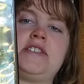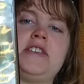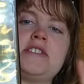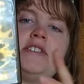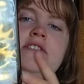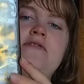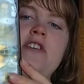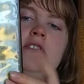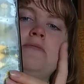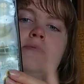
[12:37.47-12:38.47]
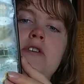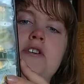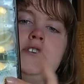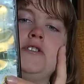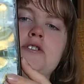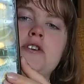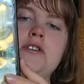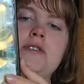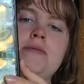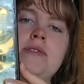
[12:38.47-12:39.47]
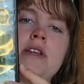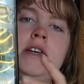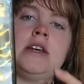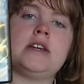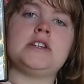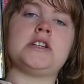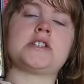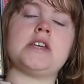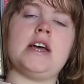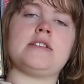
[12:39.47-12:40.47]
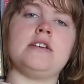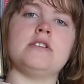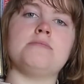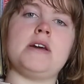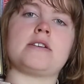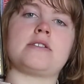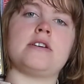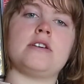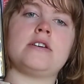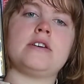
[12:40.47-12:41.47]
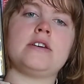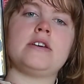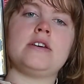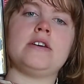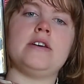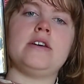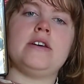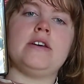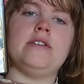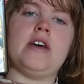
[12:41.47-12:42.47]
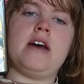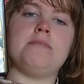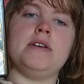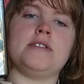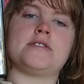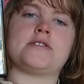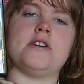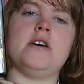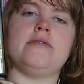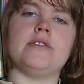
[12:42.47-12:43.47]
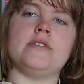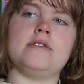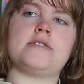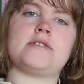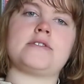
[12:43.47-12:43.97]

Disney film version, she said he'll make them his servants.